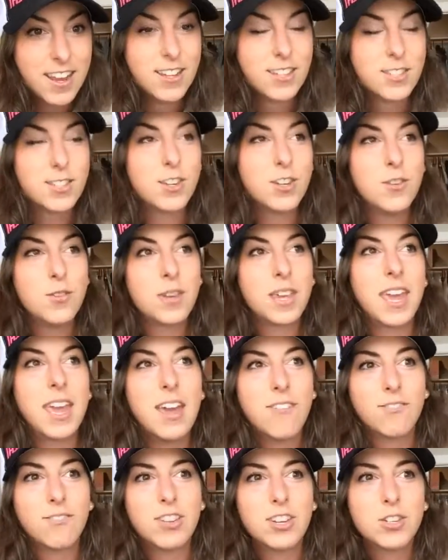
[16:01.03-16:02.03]
So you
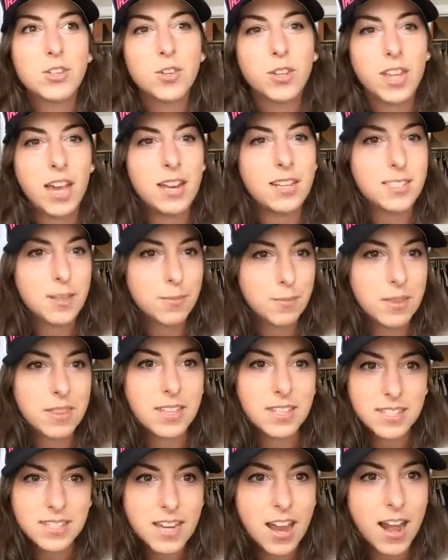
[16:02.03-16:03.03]
can't visualize something
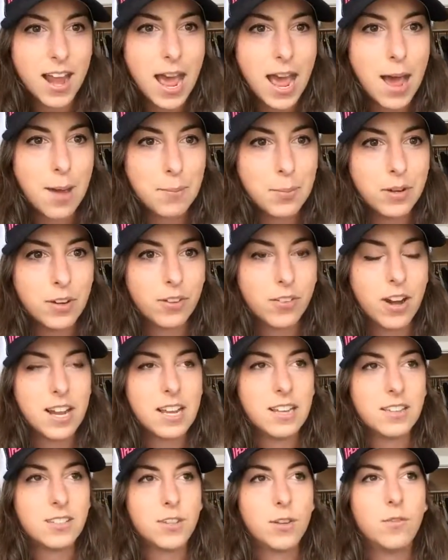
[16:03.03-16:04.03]
that's not happened
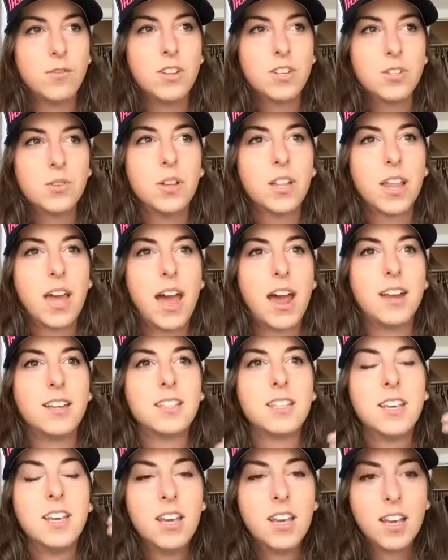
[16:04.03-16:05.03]
already. So visualize,
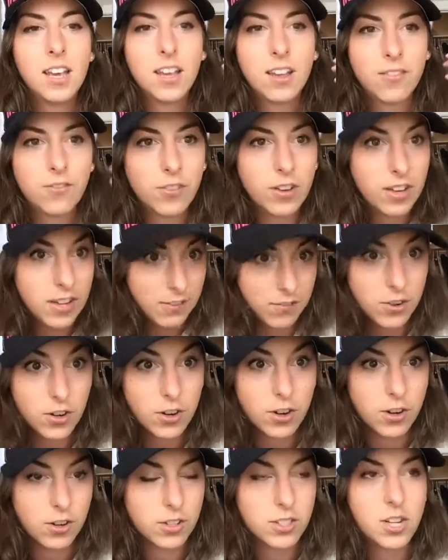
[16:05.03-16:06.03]
if
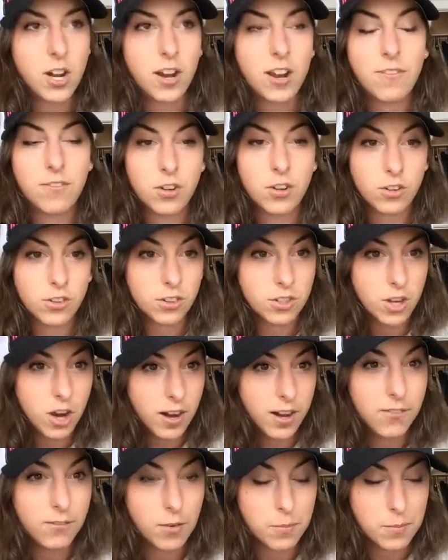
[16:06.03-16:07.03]
you're
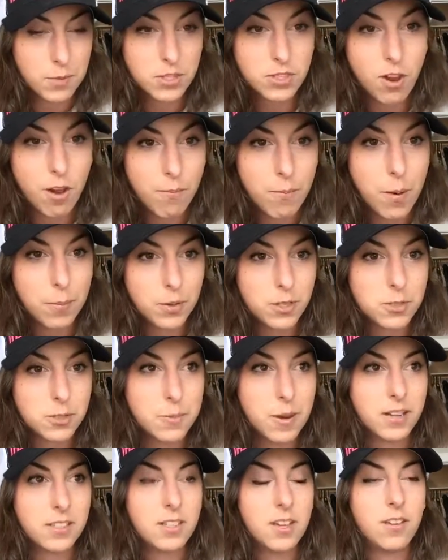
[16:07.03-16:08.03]
talking from a softball
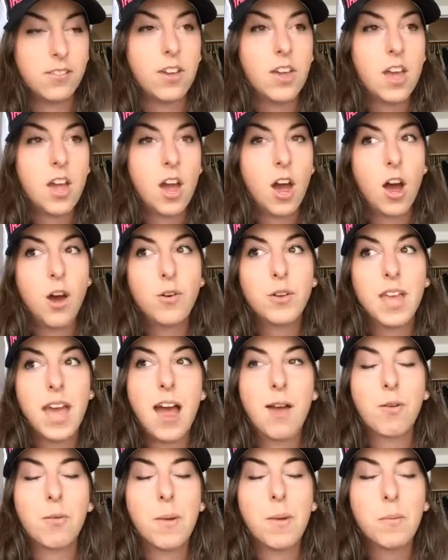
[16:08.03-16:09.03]
perspective, oh
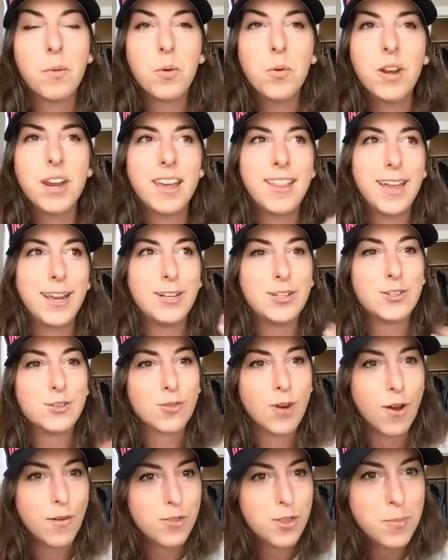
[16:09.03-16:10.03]
yeah, remember when I like
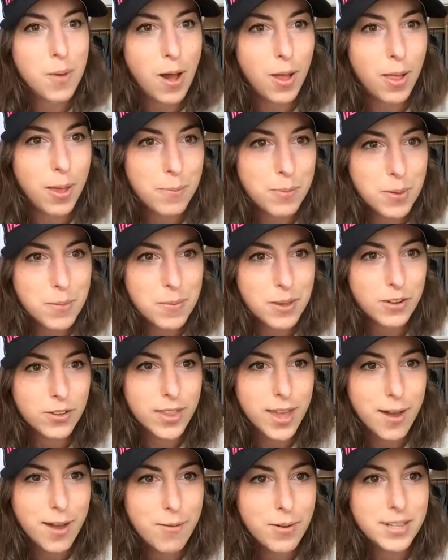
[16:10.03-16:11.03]
drove the ball up the middle
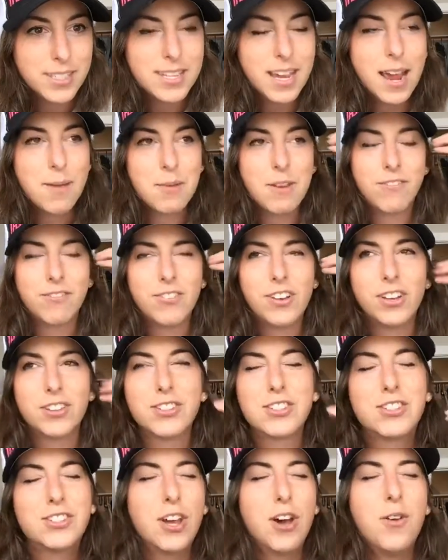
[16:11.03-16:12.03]
that one time? It felt
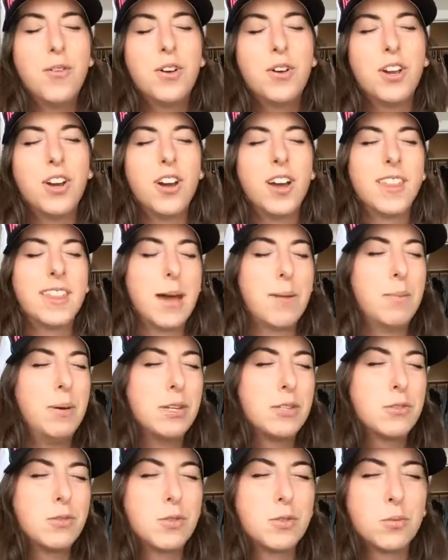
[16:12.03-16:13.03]
so good. That
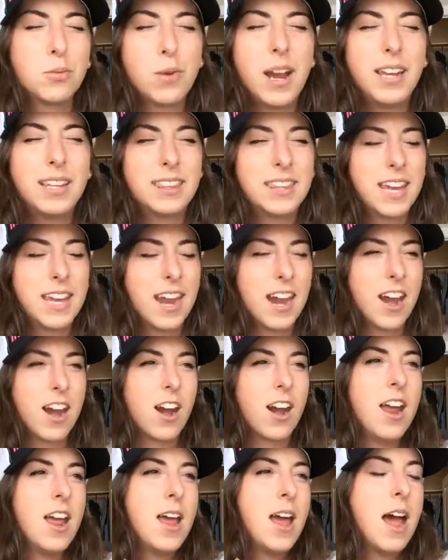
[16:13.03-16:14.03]
pitch was right
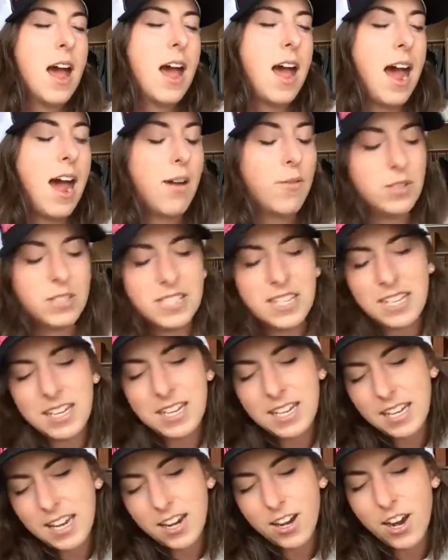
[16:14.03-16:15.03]
there. I was
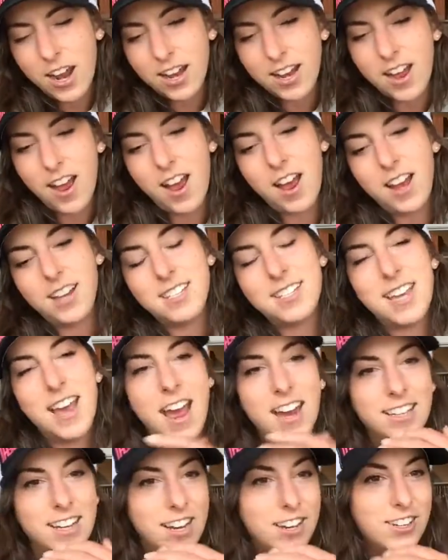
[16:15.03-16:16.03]
here at
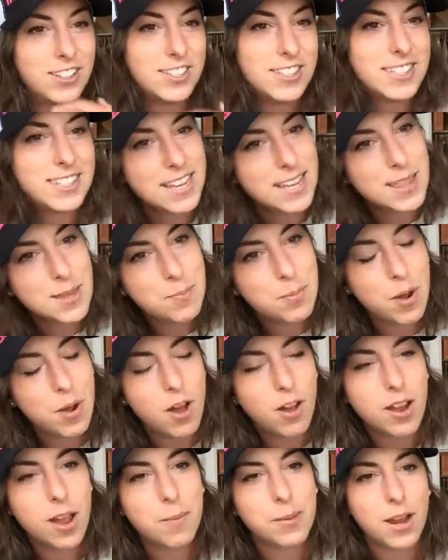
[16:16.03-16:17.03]
contact. I could see the ball
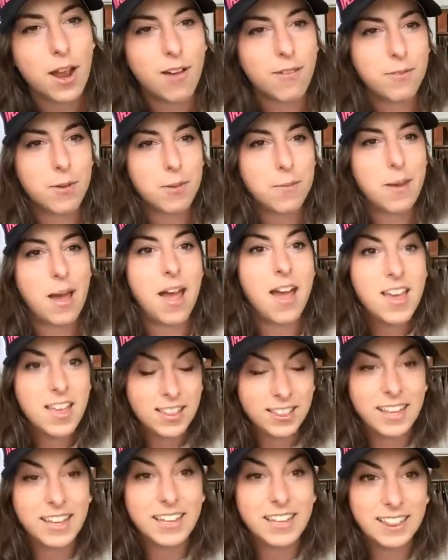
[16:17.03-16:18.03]
coming off my bat.
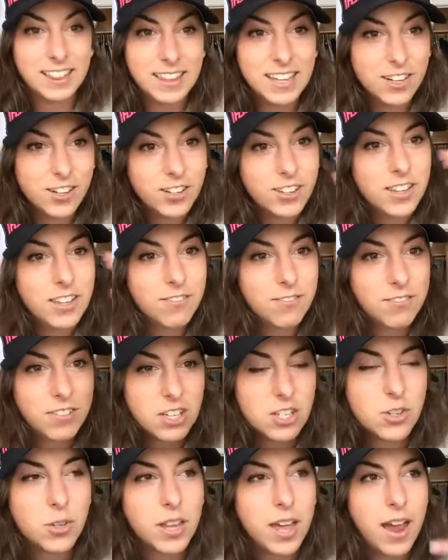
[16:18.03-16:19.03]
Like literally
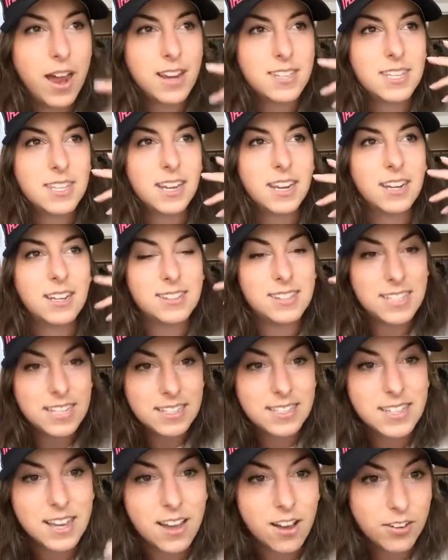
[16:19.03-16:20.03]
visualizing in a
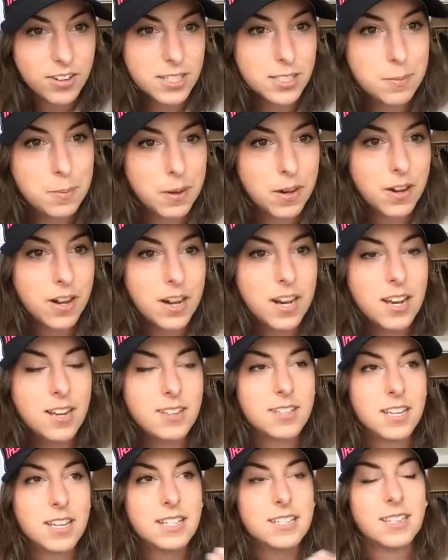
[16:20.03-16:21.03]
detailed
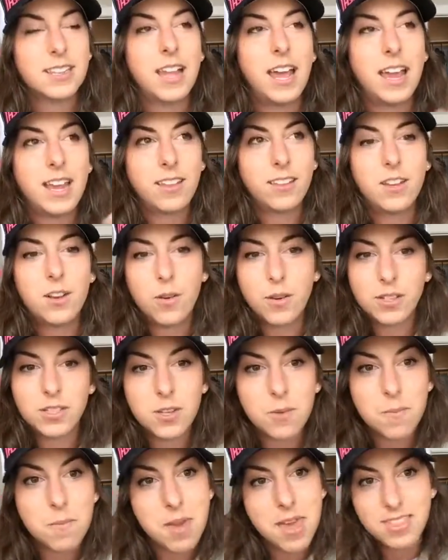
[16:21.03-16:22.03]
experience is likely going
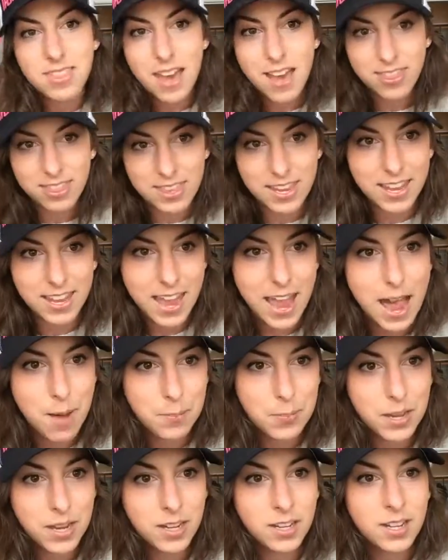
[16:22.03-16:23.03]
to make that thing
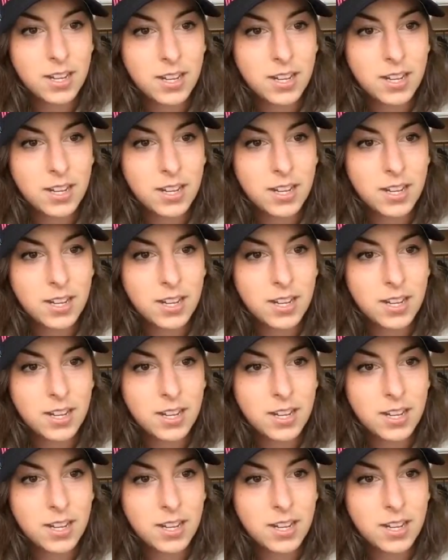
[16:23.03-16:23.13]
happen.